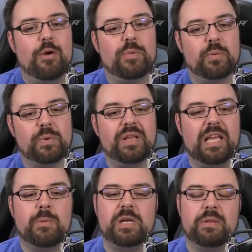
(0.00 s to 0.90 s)
But
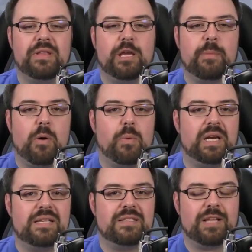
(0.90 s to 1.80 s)
really, when you think about
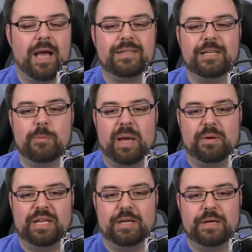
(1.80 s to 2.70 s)
what he's talking
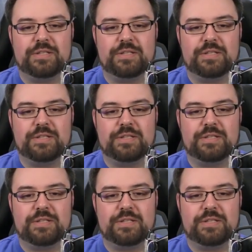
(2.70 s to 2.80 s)
about here,